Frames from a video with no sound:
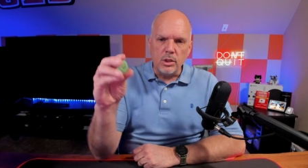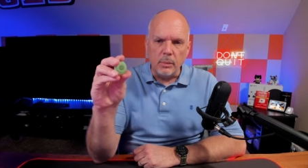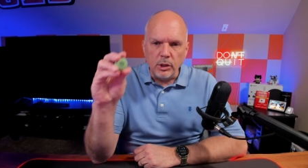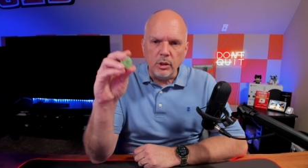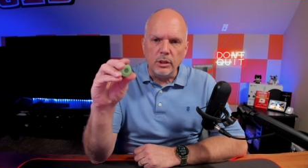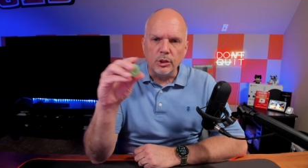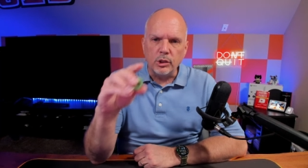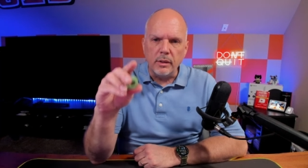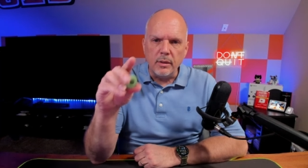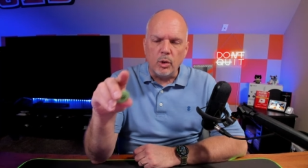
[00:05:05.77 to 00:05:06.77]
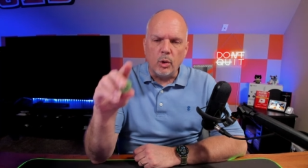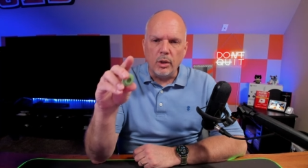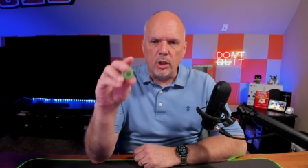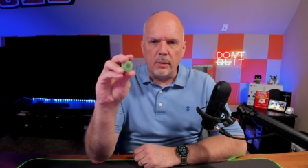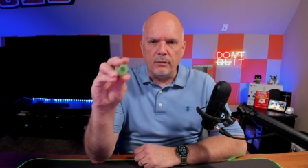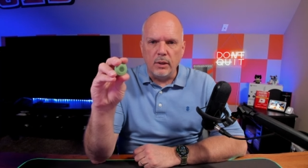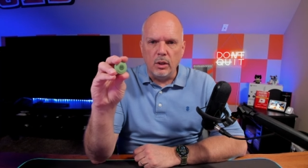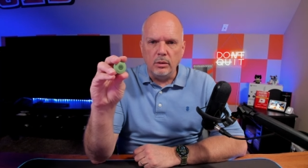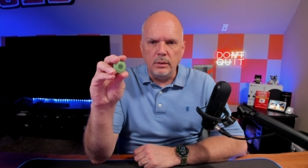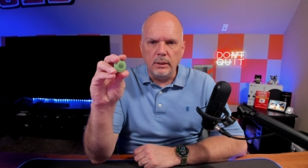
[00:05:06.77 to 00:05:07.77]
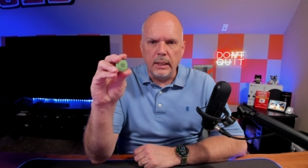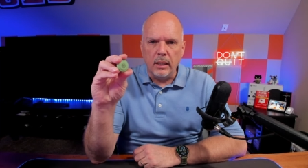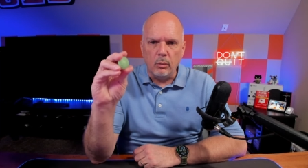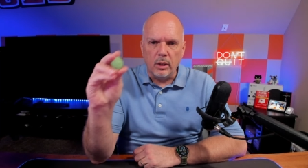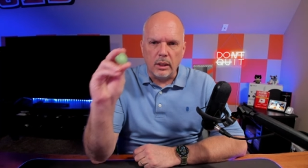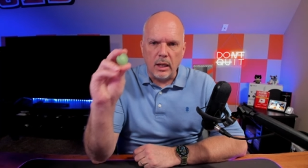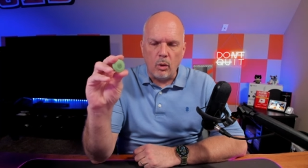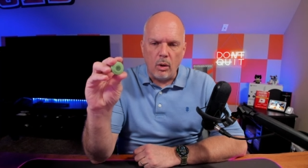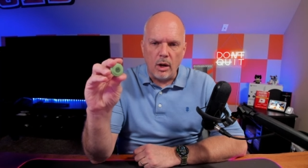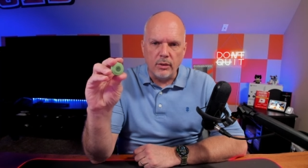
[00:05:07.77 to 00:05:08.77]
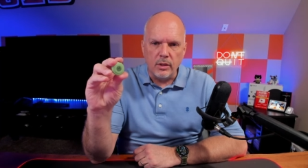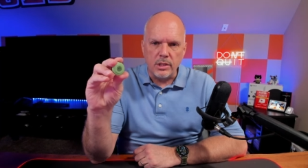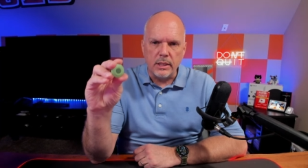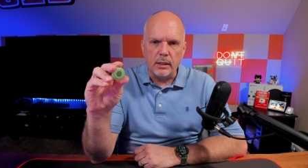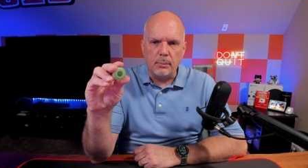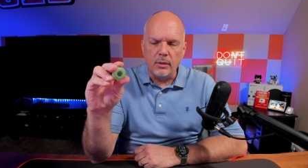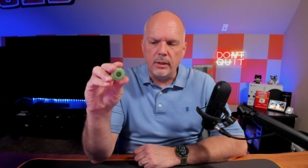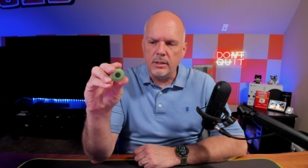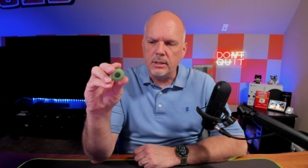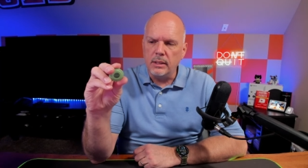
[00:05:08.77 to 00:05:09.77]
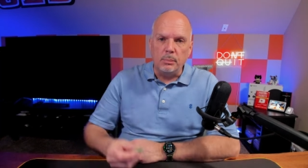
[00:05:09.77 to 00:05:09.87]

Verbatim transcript: So I'm going to do a little screen recording on my phone, and we're going to kind of walk through the setup on this.